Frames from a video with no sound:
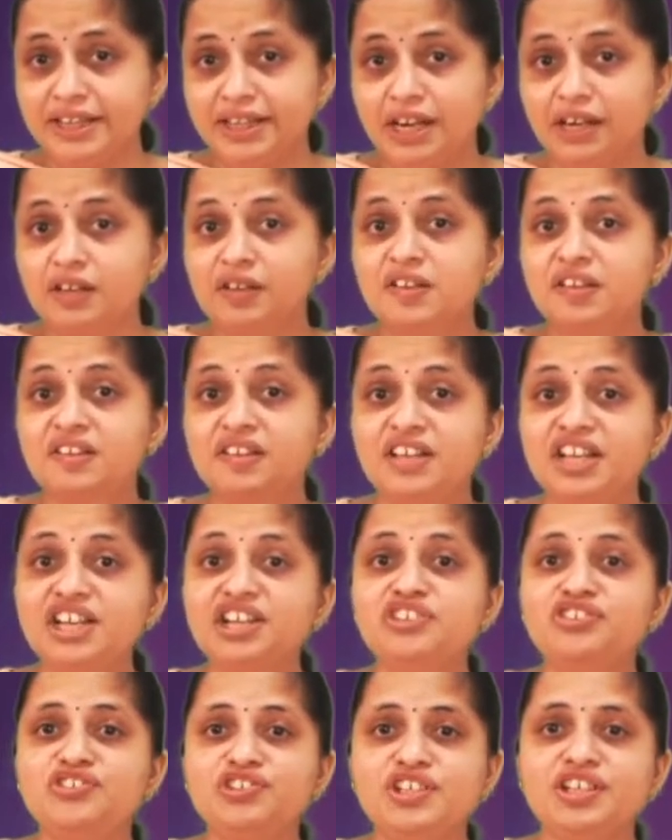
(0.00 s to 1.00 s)
that is
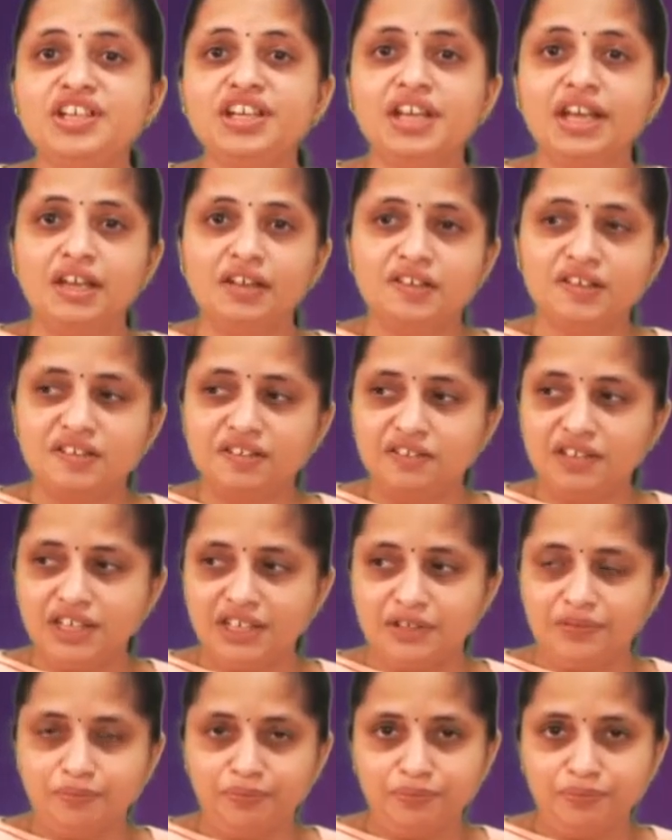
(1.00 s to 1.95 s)
CGST.